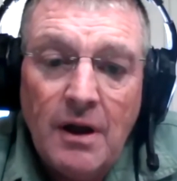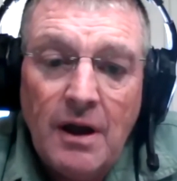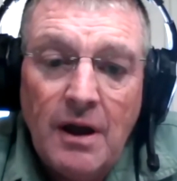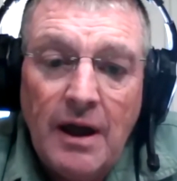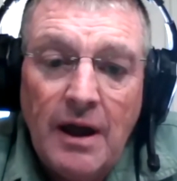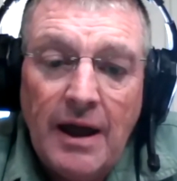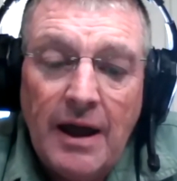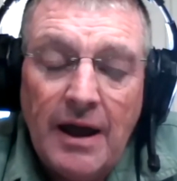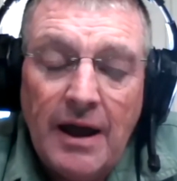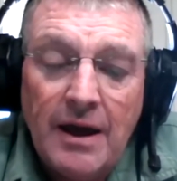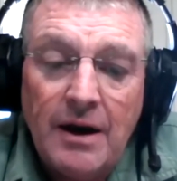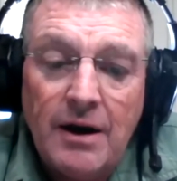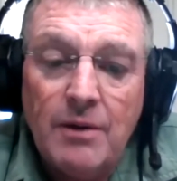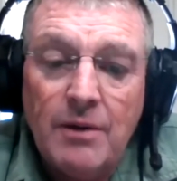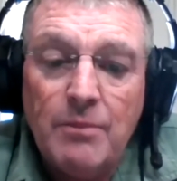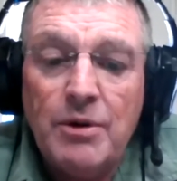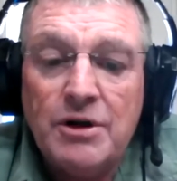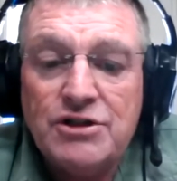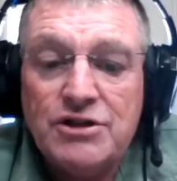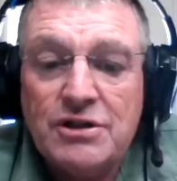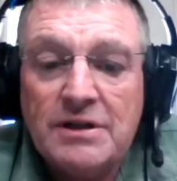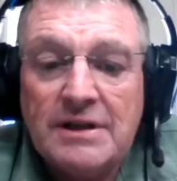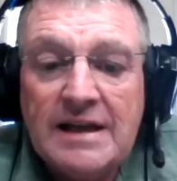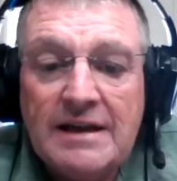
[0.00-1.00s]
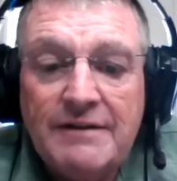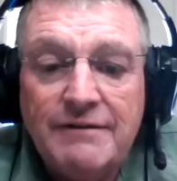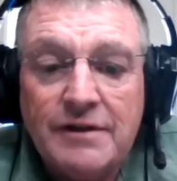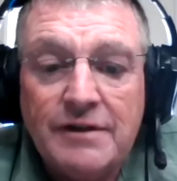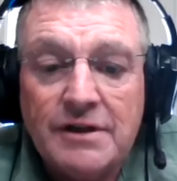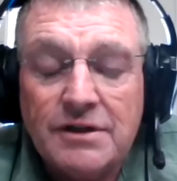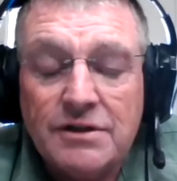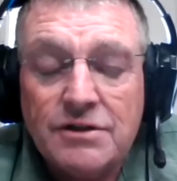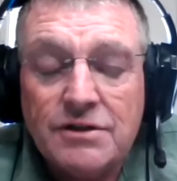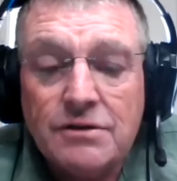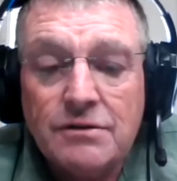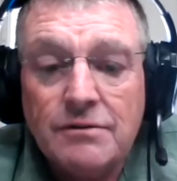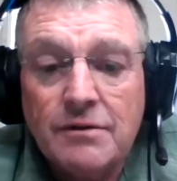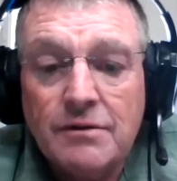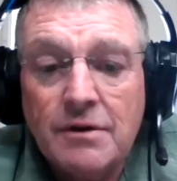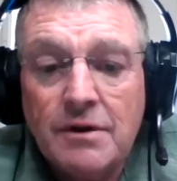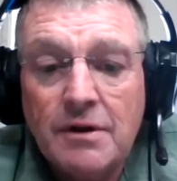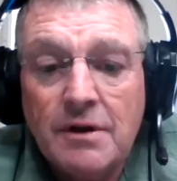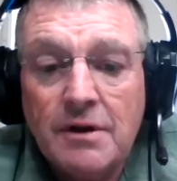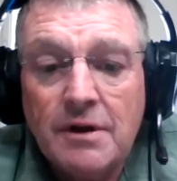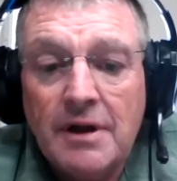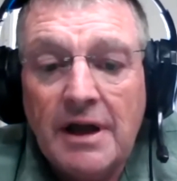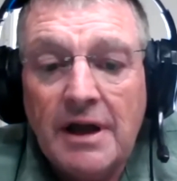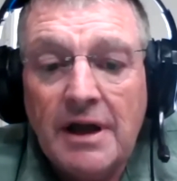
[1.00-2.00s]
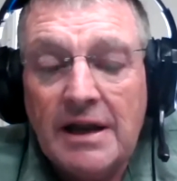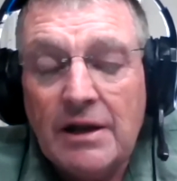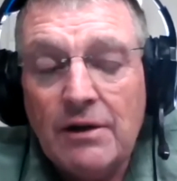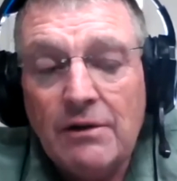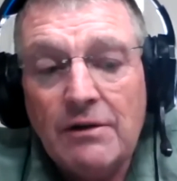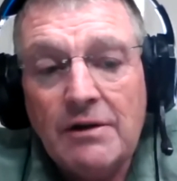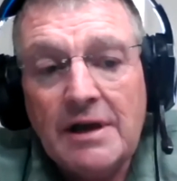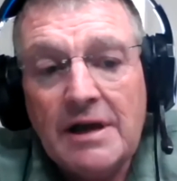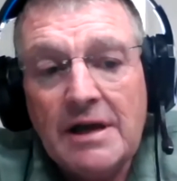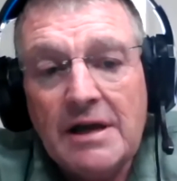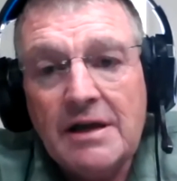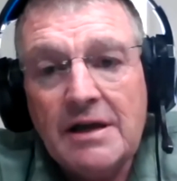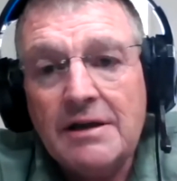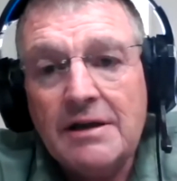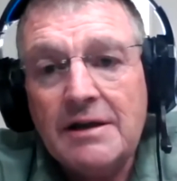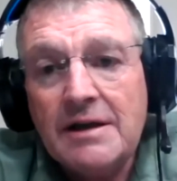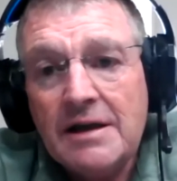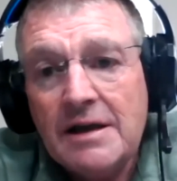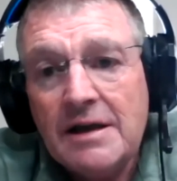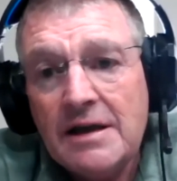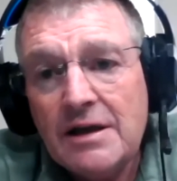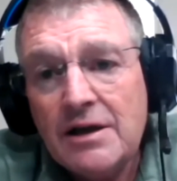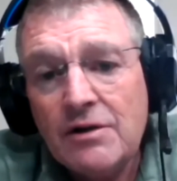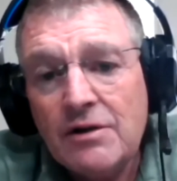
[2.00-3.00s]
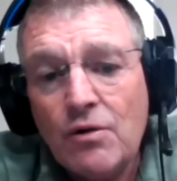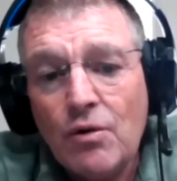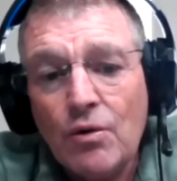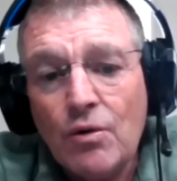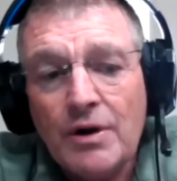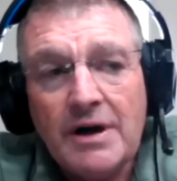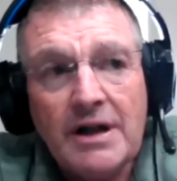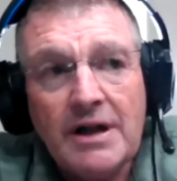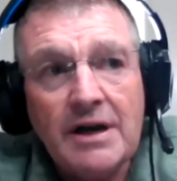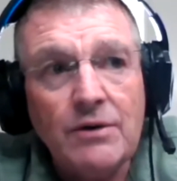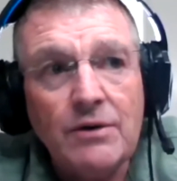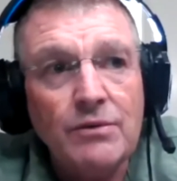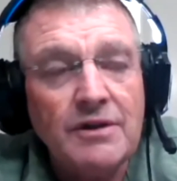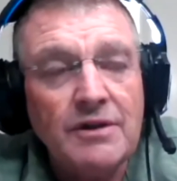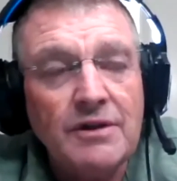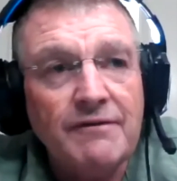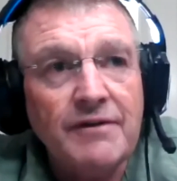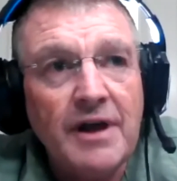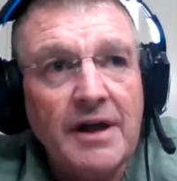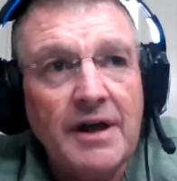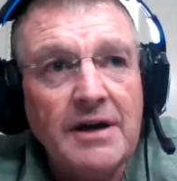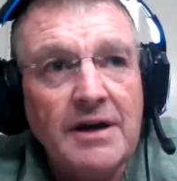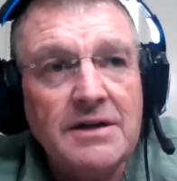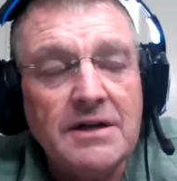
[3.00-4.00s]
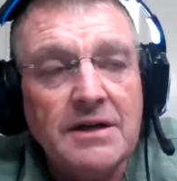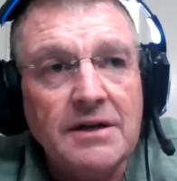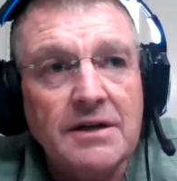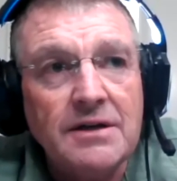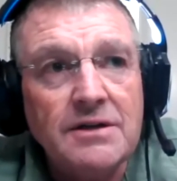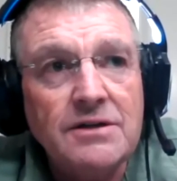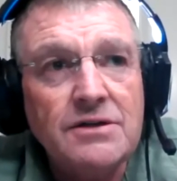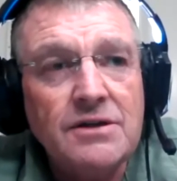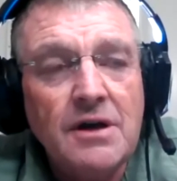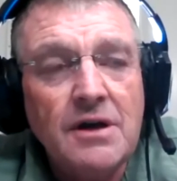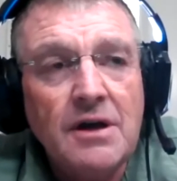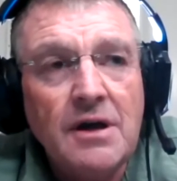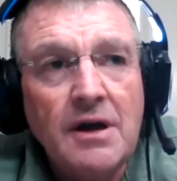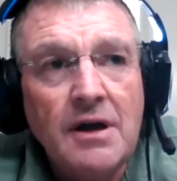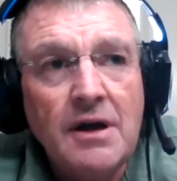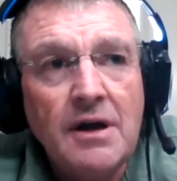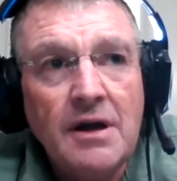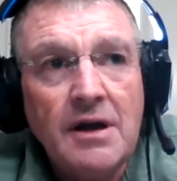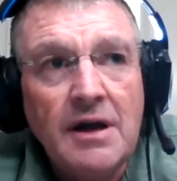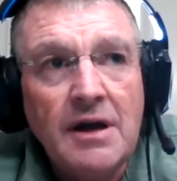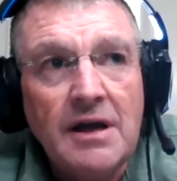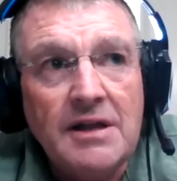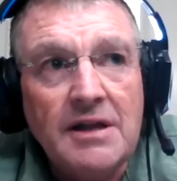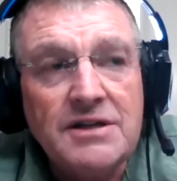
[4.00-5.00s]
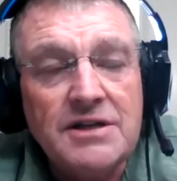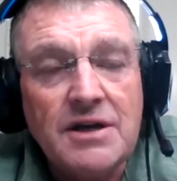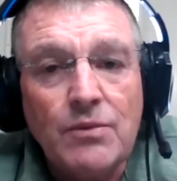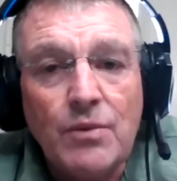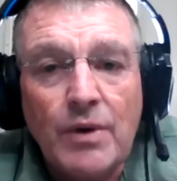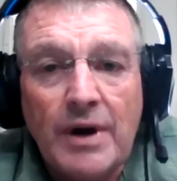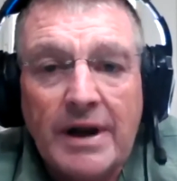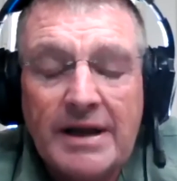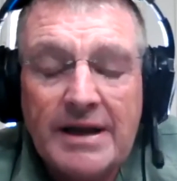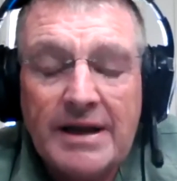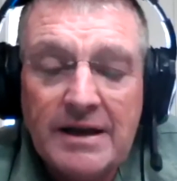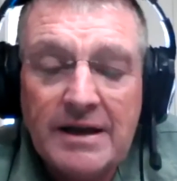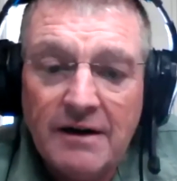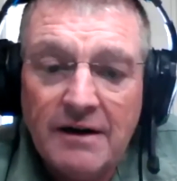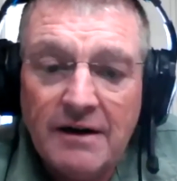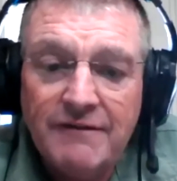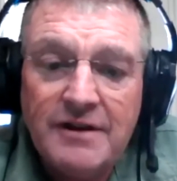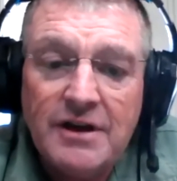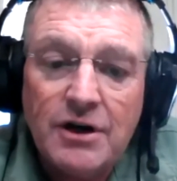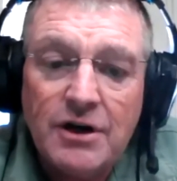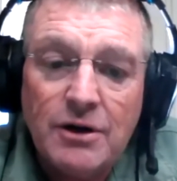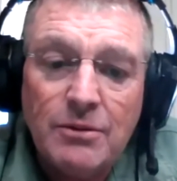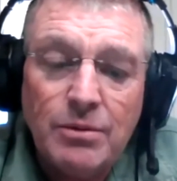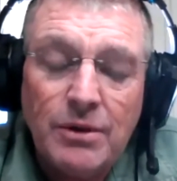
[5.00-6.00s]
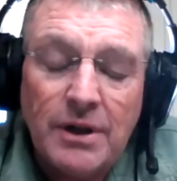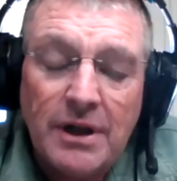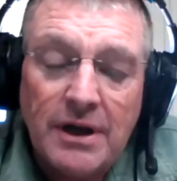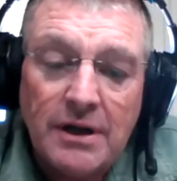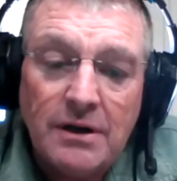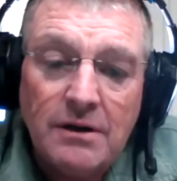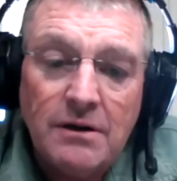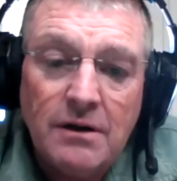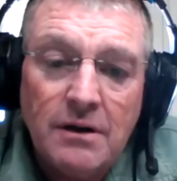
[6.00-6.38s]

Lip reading: and a bunch of leaflets, and he coordinated with the flight attendants, and he said, when I get off the airplane